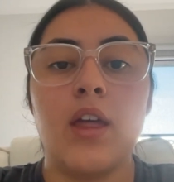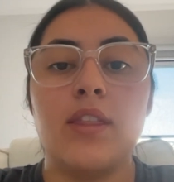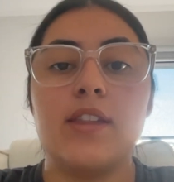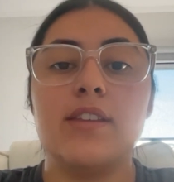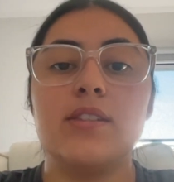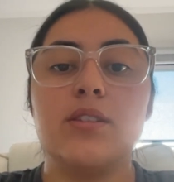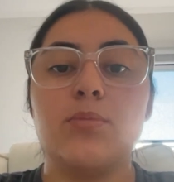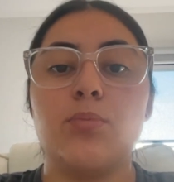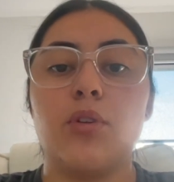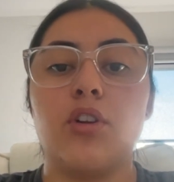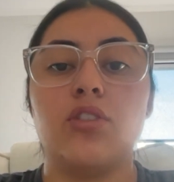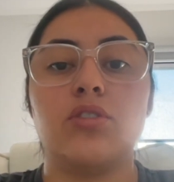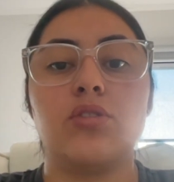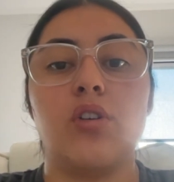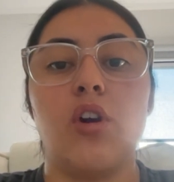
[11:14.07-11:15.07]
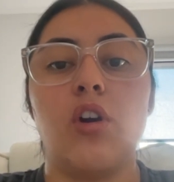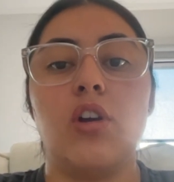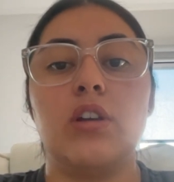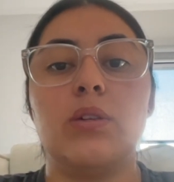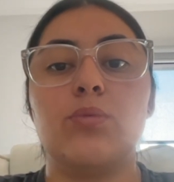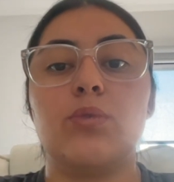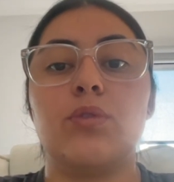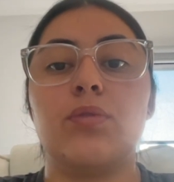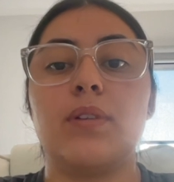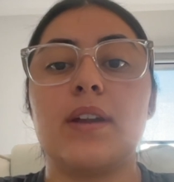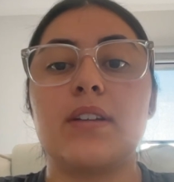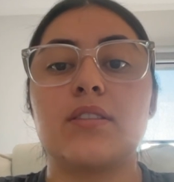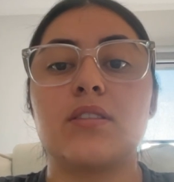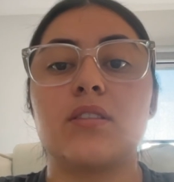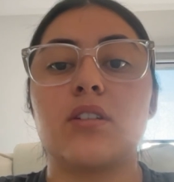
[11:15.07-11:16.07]
This approach not only
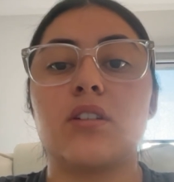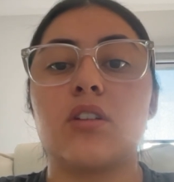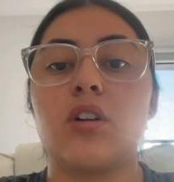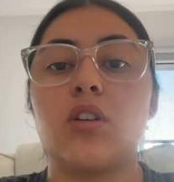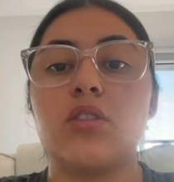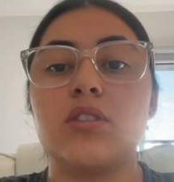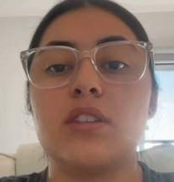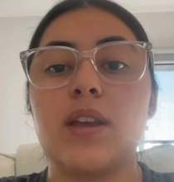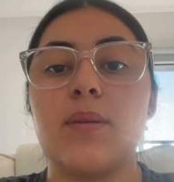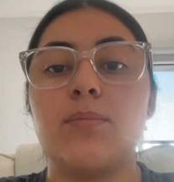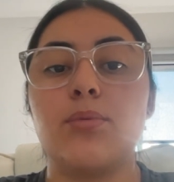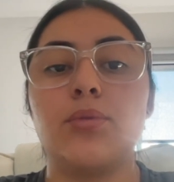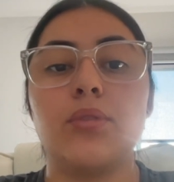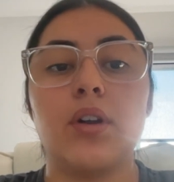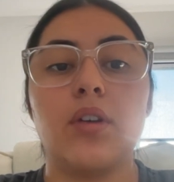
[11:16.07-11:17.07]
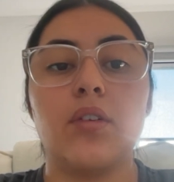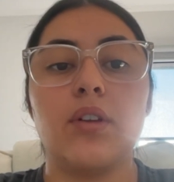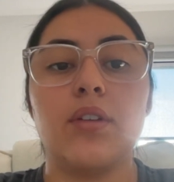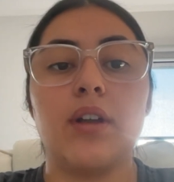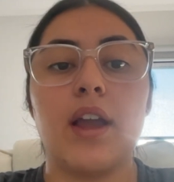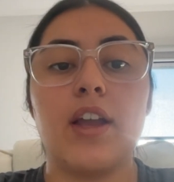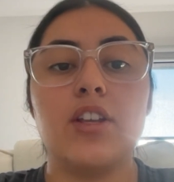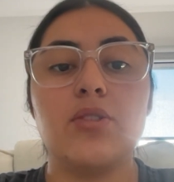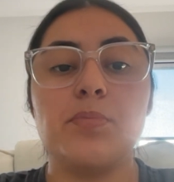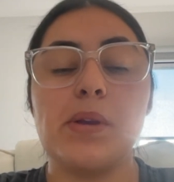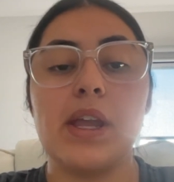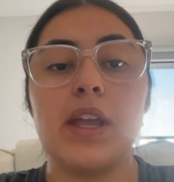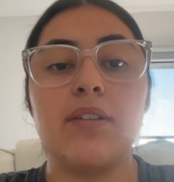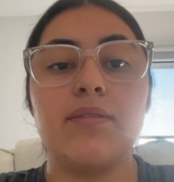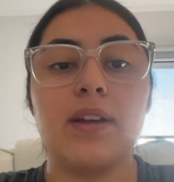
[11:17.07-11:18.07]
reflects contemporary
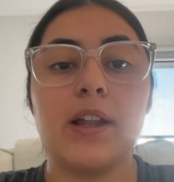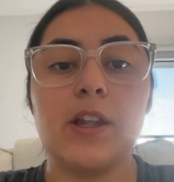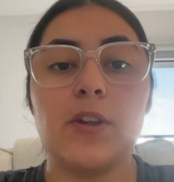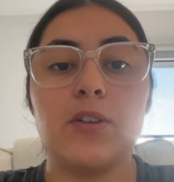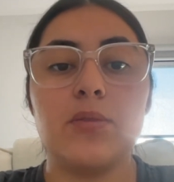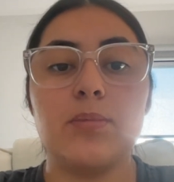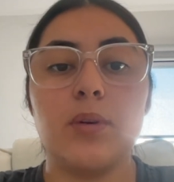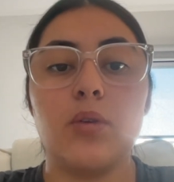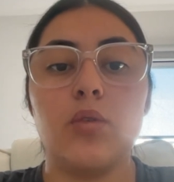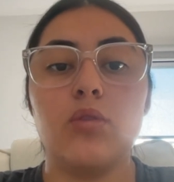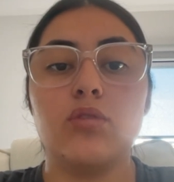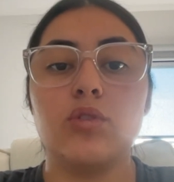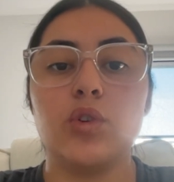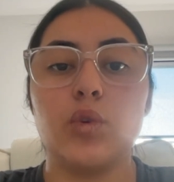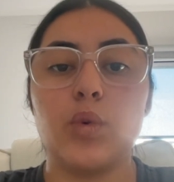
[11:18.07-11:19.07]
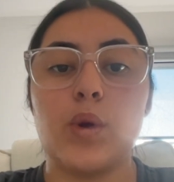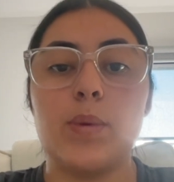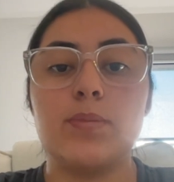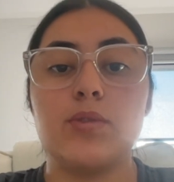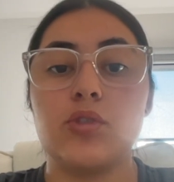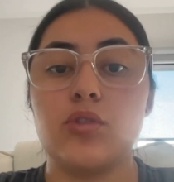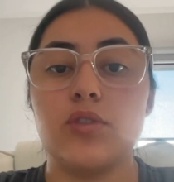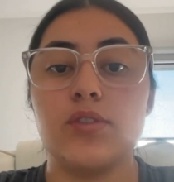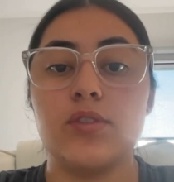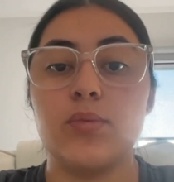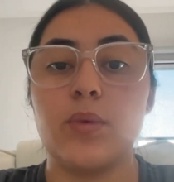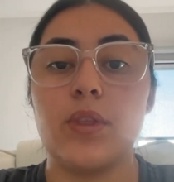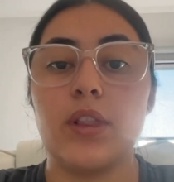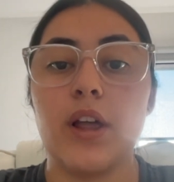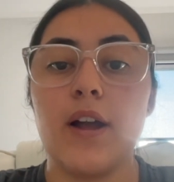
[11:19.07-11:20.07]
HPE values, but also equips students
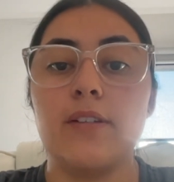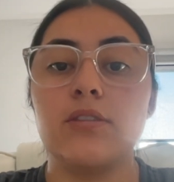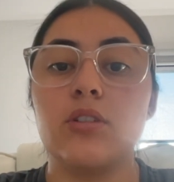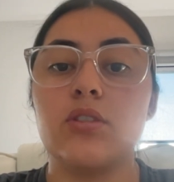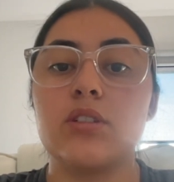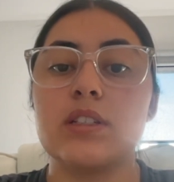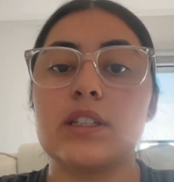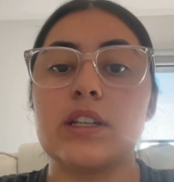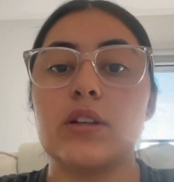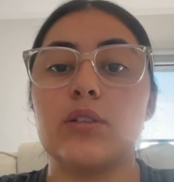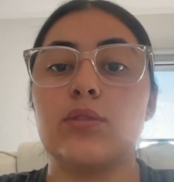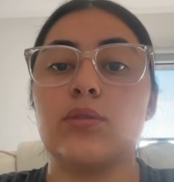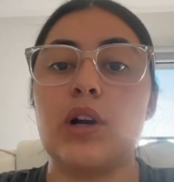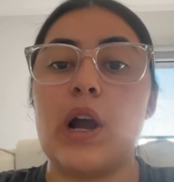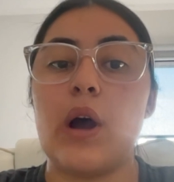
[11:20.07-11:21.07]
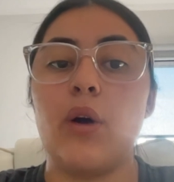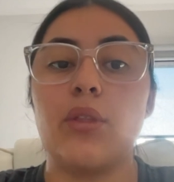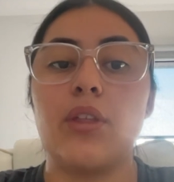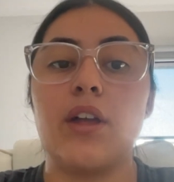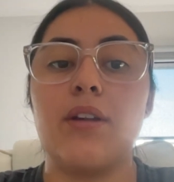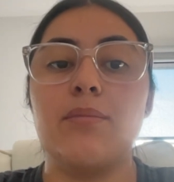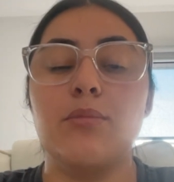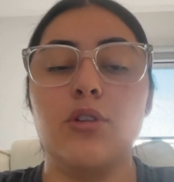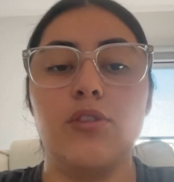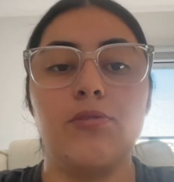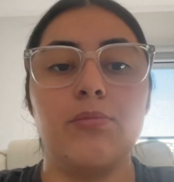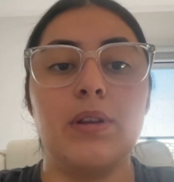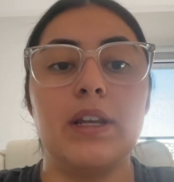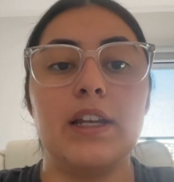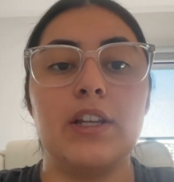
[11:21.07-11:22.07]
with lifelong skills for health and
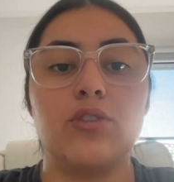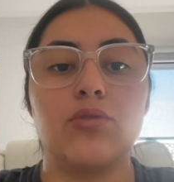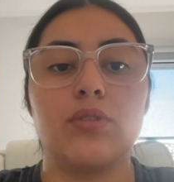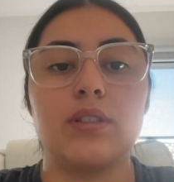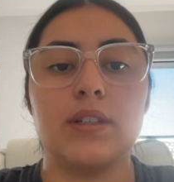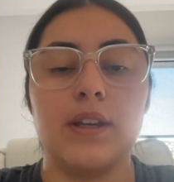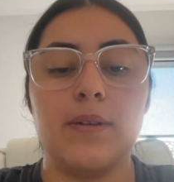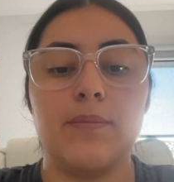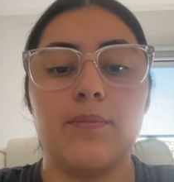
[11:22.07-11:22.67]
movement literacy.